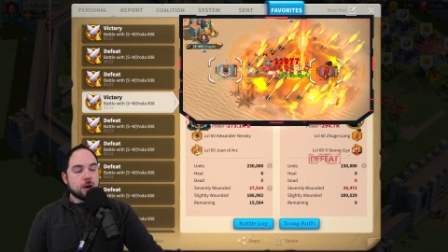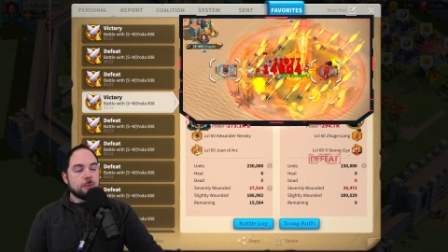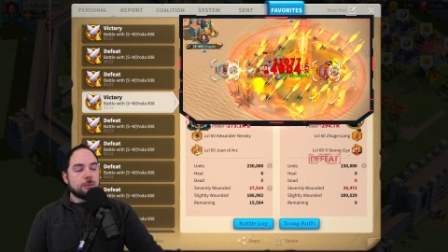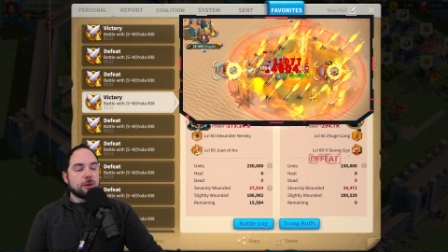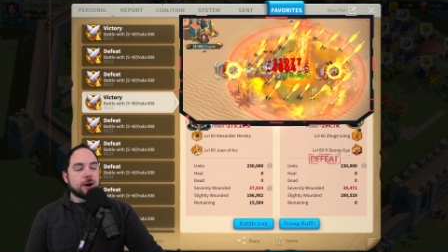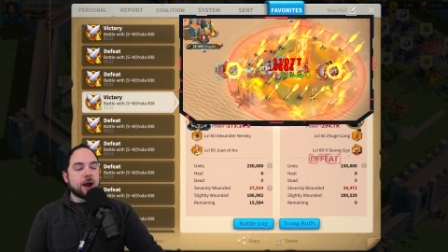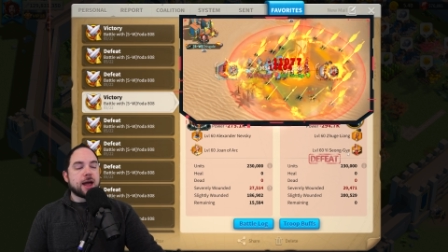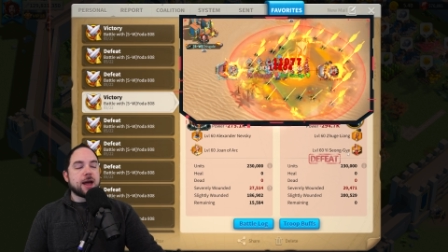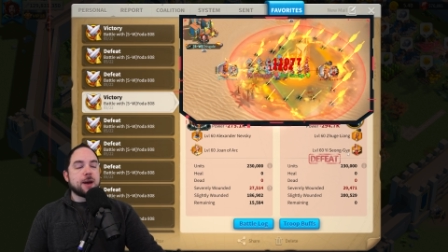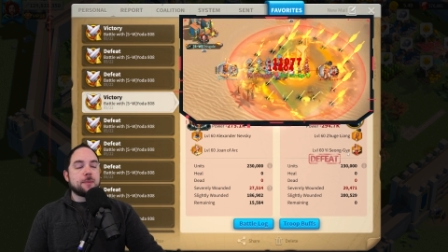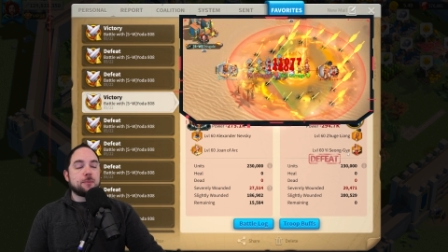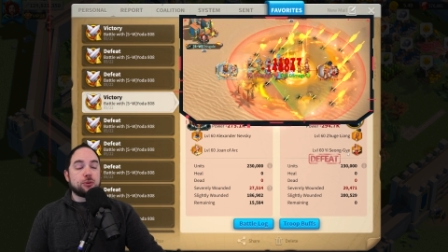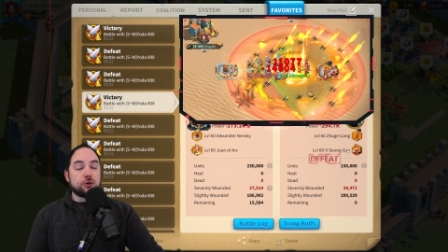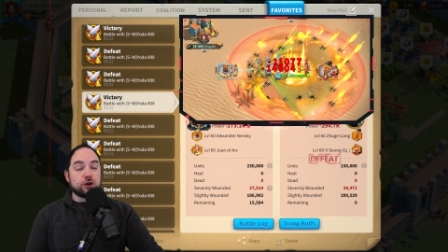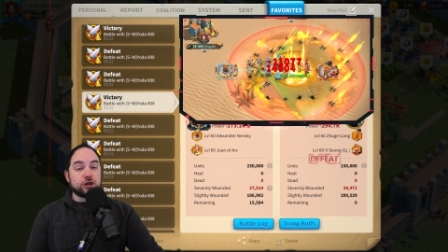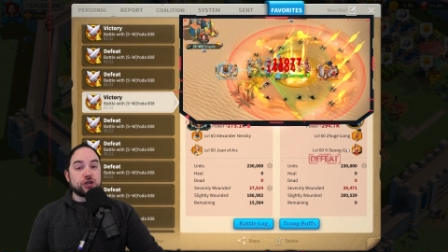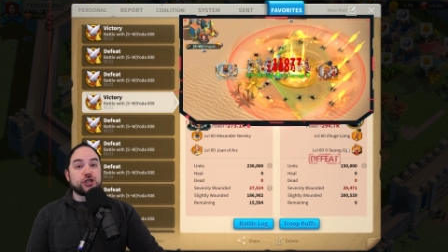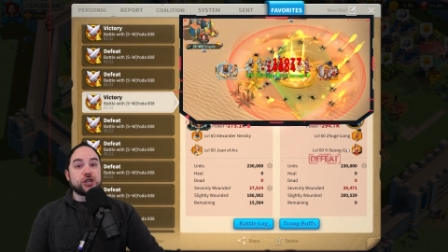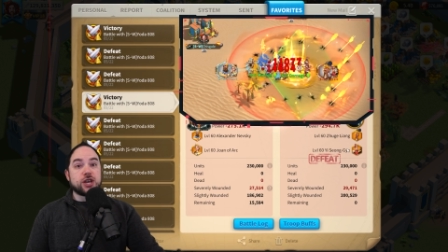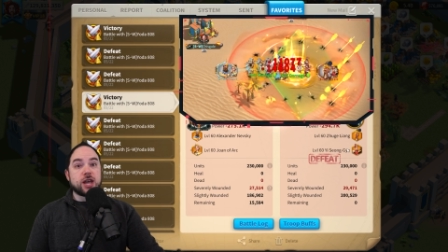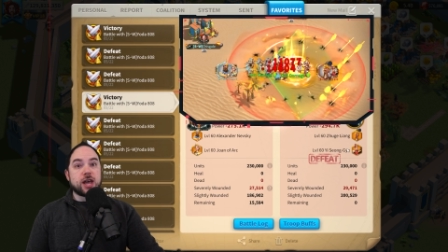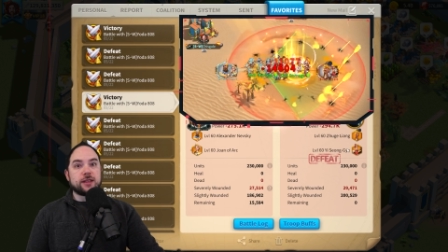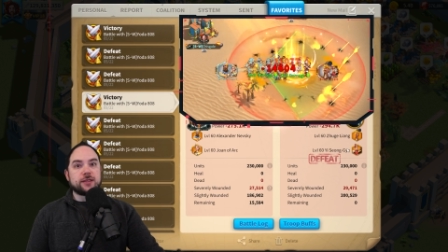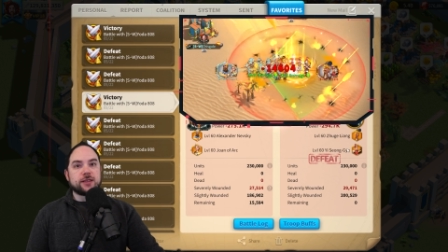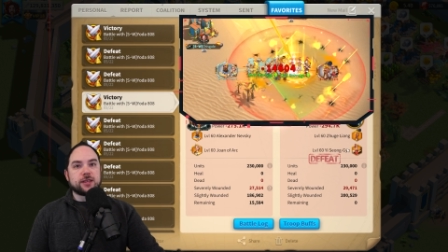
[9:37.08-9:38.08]
but I
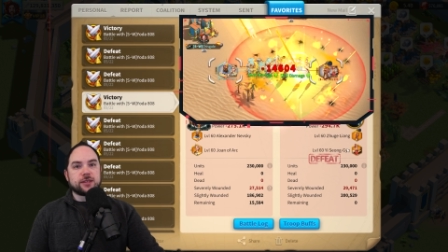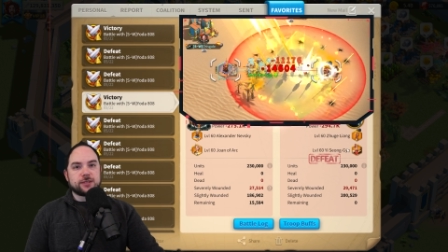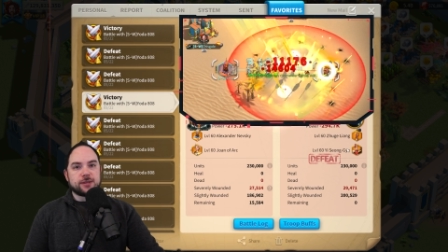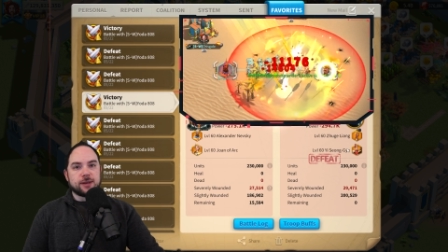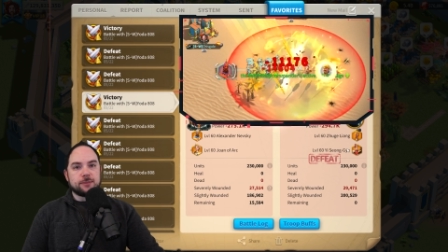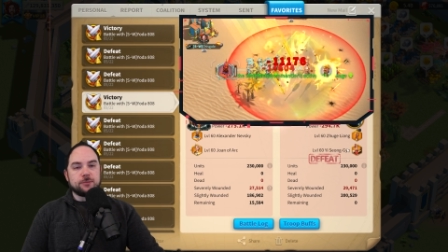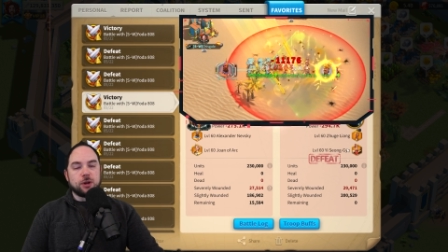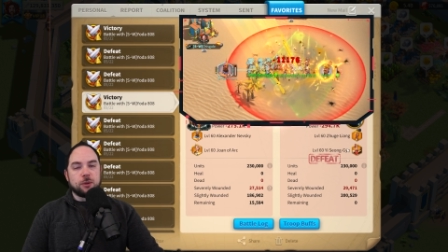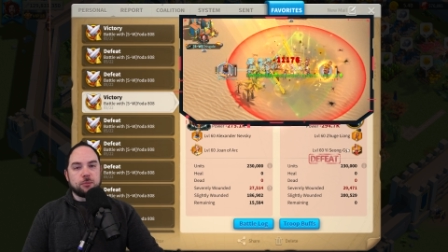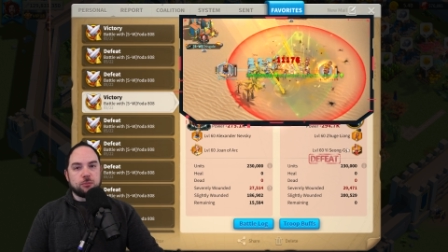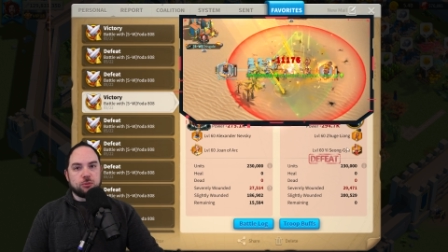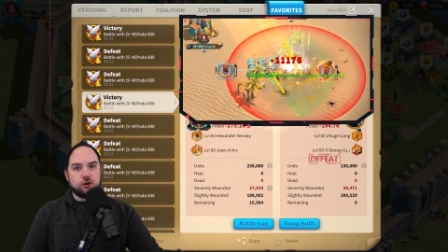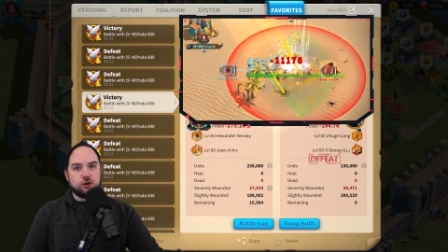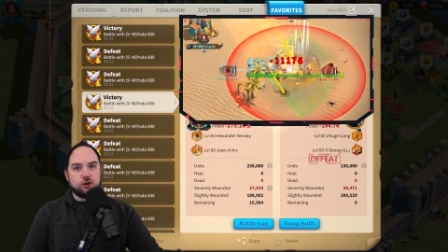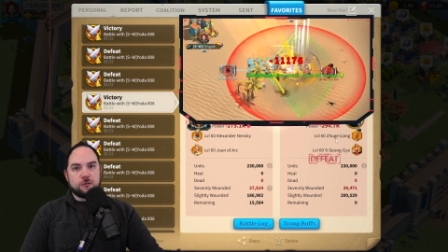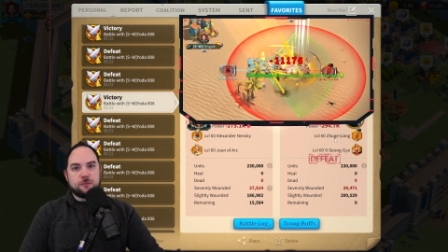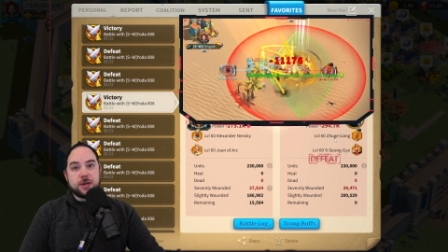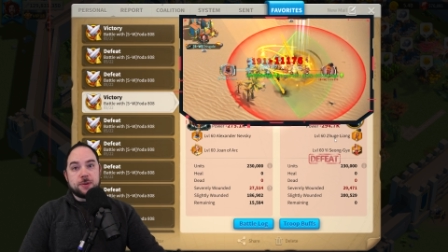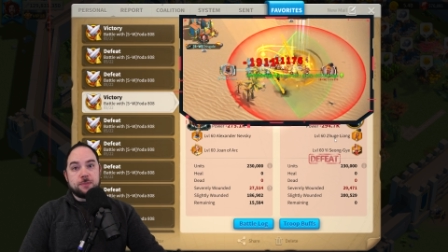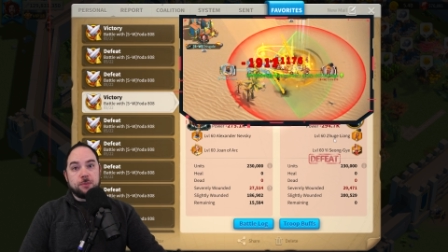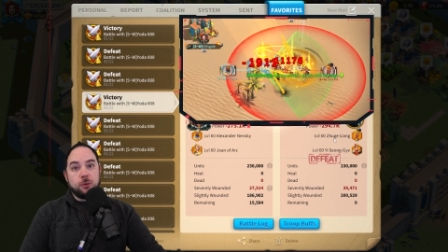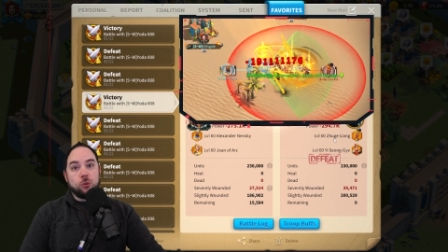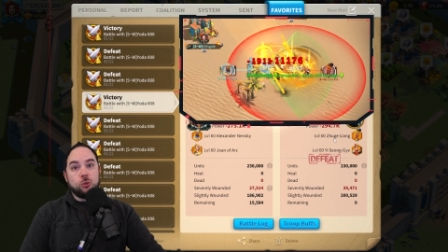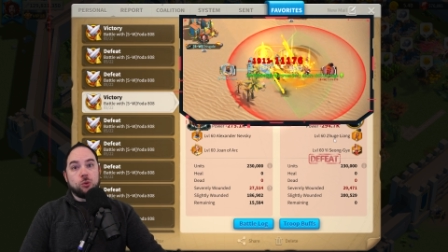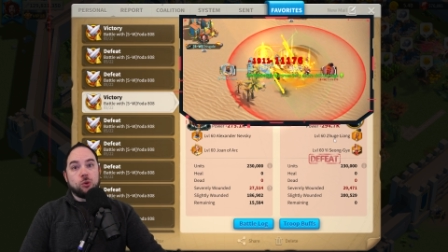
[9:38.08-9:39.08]
appreciate that some number of
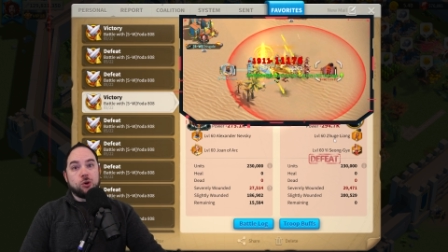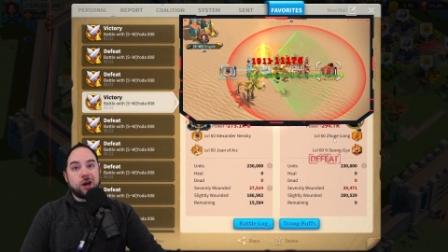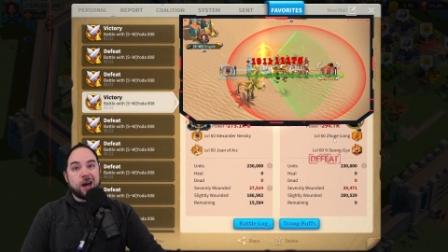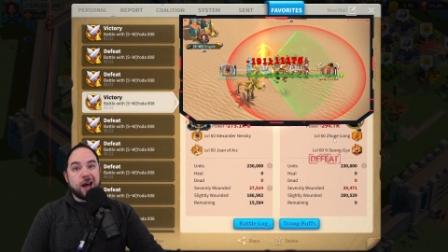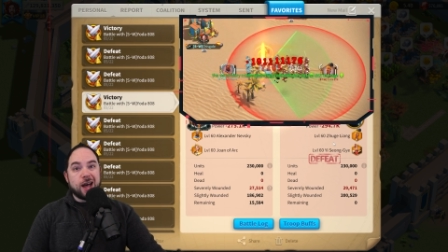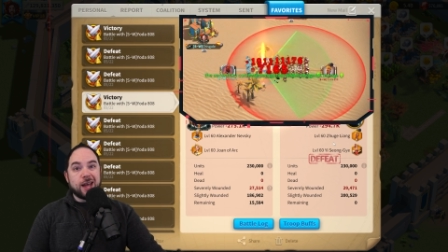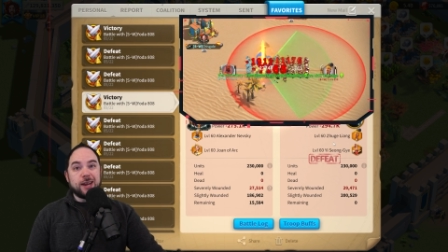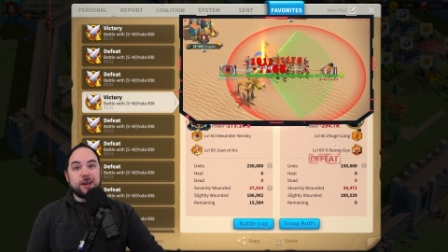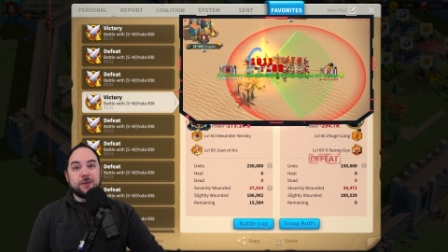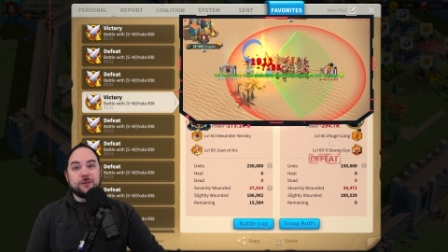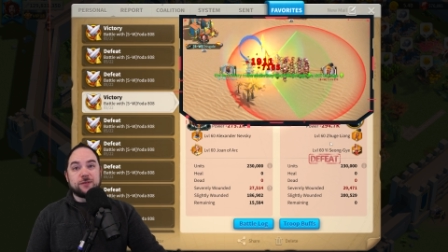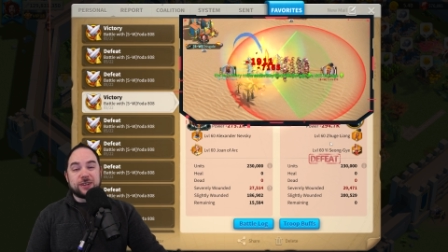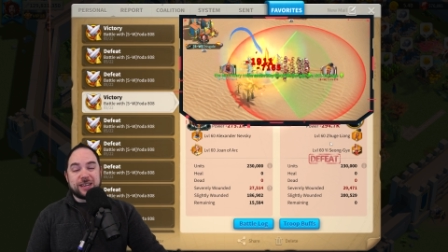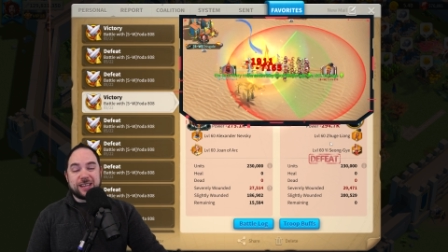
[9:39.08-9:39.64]
people will kind of